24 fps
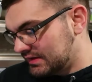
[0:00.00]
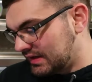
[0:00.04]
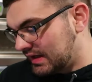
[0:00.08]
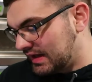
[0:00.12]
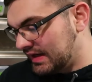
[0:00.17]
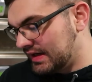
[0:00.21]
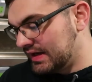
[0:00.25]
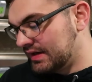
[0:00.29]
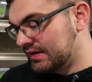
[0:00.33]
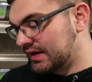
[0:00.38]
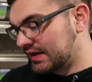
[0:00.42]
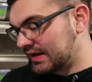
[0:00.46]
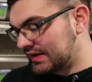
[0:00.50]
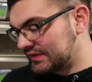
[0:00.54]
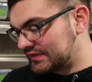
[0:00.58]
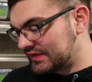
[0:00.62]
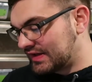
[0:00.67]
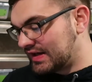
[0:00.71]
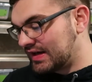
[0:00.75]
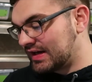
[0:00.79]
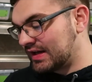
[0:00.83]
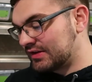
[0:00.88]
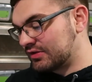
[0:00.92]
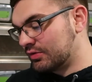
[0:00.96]
Like I
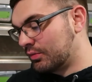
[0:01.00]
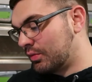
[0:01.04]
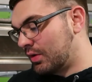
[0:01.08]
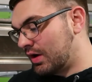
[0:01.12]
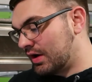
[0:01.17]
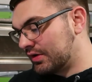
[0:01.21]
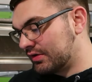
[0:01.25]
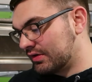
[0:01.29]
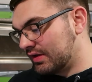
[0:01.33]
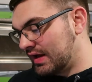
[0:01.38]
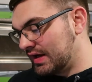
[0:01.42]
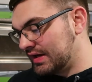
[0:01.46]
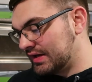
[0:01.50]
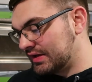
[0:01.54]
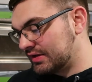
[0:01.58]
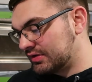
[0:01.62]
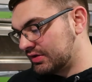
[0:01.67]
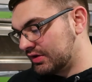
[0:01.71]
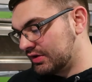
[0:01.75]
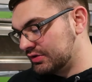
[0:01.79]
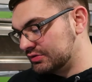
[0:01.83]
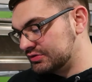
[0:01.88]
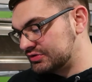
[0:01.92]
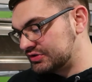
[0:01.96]
said, I got the water line
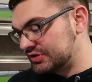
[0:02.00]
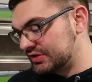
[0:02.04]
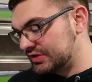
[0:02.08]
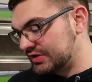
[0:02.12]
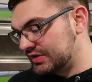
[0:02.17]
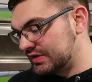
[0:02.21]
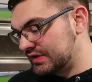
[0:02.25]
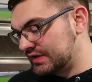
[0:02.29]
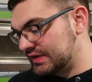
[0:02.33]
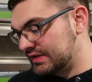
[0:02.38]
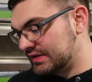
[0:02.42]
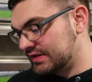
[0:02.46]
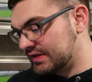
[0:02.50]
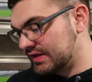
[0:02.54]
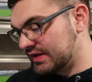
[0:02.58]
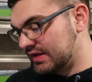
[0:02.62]
enclosure,